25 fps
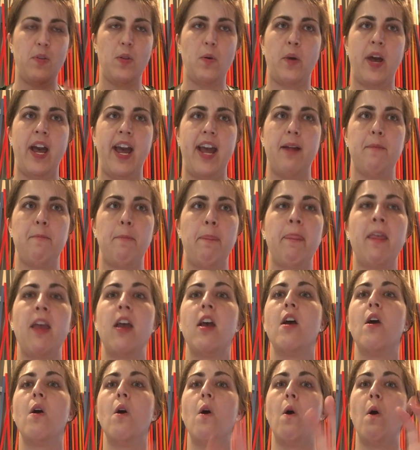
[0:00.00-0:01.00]
Okay.
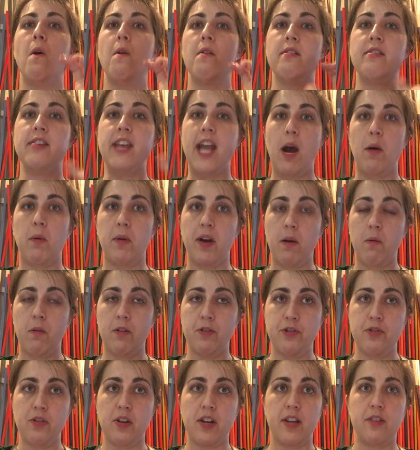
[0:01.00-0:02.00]
Now what I
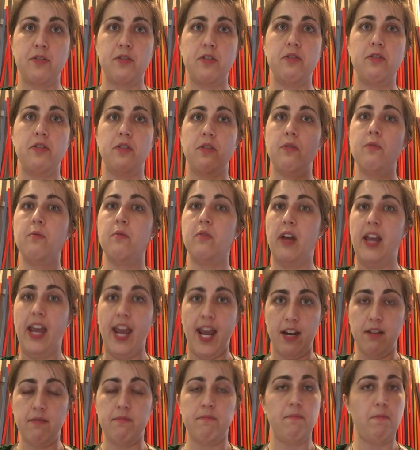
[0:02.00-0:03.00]
want you guys to do,
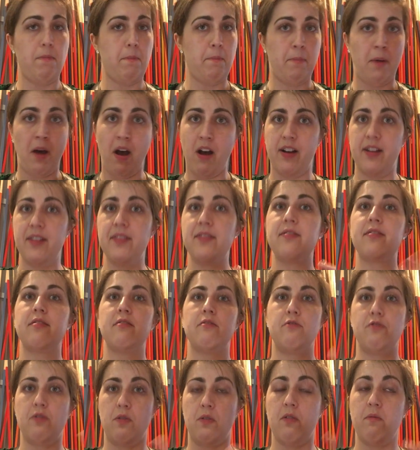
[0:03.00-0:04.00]
again, pause,
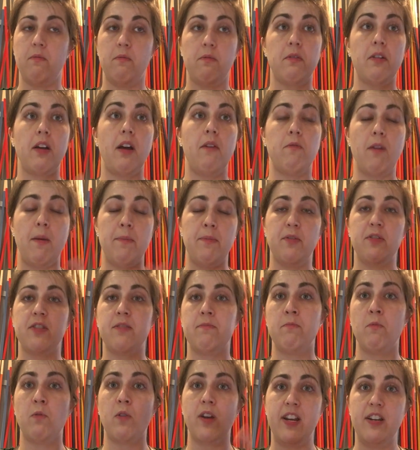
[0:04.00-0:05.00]
rep
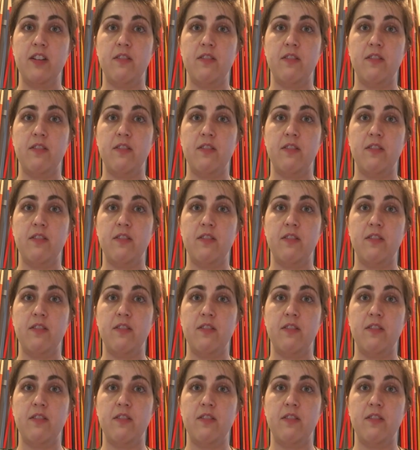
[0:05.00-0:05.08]
those more